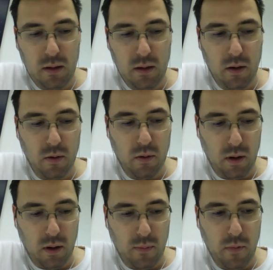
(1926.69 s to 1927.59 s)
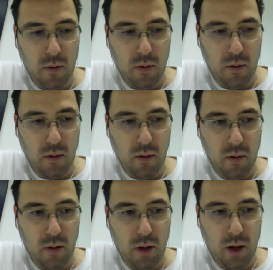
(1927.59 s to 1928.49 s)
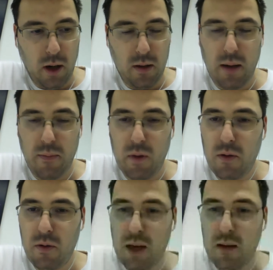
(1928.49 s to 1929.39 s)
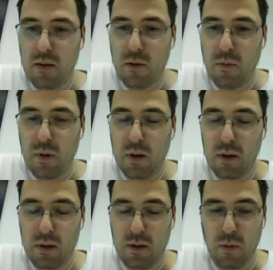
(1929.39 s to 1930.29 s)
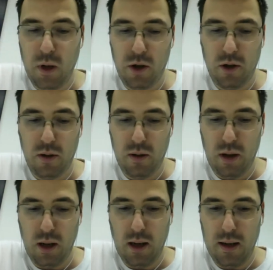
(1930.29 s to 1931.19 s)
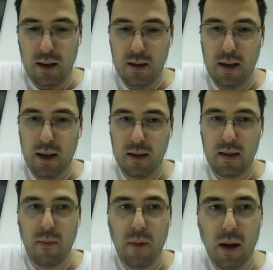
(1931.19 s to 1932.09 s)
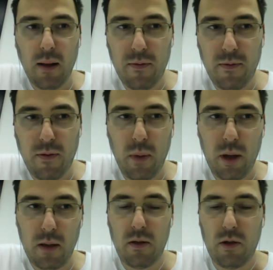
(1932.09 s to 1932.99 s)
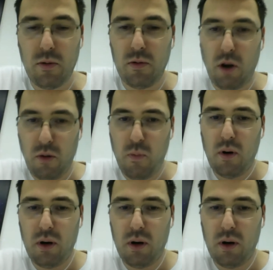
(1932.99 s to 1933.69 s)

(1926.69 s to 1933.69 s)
So there is some news that you will switch the EasyXML format to DocBook.